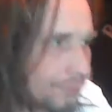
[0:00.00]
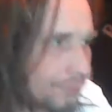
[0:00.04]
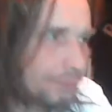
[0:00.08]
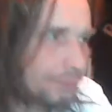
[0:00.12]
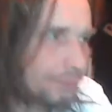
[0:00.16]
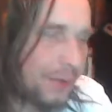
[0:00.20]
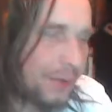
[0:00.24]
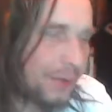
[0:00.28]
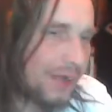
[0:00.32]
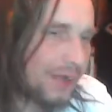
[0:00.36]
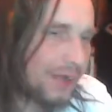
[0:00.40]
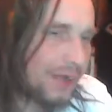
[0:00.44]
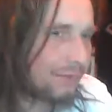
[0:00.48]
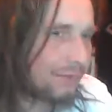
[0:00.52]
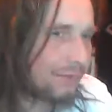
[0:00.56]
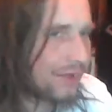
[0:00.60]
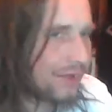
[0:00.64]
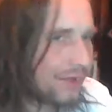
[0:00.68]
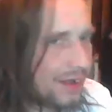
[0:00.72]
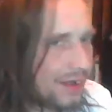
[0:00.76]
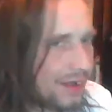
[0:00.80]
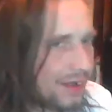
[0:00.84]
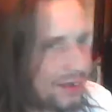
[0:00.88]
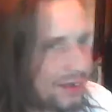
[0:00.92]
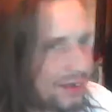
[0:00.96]
But even
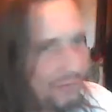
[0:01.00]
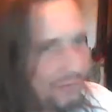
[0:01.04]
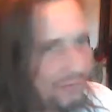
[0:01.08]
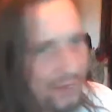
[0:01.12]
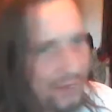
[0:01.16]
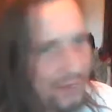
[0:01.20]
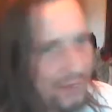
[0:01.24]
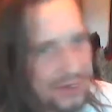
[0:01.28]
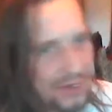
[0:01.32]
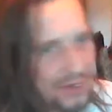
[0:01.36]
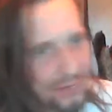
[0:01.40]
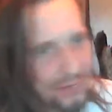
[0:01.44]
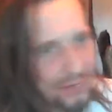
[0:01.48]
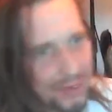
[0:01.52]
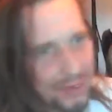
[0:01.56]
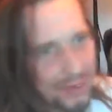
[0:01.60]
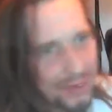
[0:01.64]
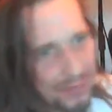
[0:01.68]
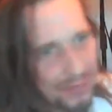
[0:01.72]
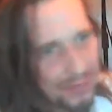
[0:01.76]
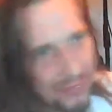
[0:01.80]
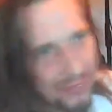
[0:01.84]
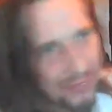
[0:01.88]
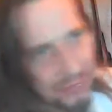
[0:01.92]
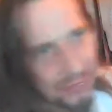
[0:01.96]
then, in a friendly way,
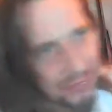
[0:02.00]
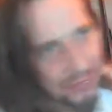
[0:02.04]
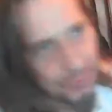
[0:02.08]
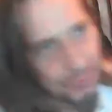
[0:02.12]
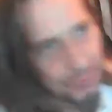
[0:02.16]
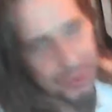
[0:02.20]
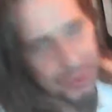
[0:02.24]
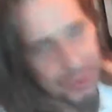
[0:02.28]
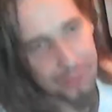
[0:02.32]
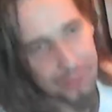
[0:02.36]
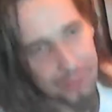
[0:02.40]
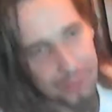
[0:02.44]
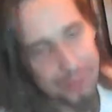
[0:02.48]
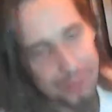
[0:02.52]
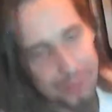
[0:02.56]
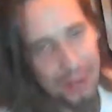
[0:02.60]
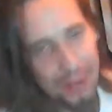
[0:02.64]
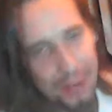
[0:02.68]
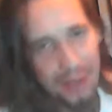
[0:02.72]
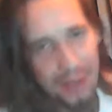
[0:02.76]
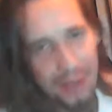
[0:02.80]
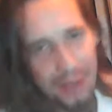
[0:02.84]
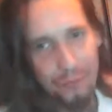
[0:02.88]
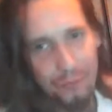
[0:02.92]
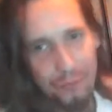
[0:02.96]
because wouldn't it be
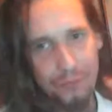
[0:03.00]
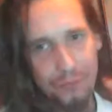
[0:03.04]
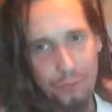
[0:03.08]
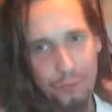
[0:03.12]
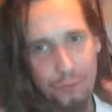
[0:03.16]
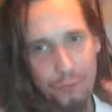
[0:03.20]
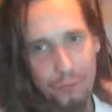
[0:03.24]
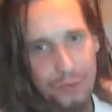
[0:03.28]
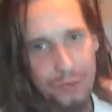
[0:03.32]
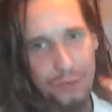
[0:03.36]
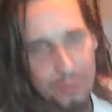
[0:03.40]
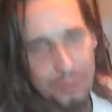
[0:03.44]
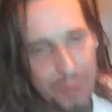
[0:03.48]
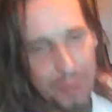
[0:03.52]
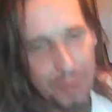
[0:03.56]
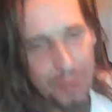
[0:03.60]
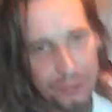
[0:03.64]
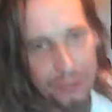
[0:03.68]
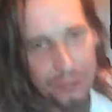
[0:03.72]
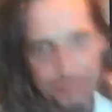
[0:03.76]
bad? Wouldn't the best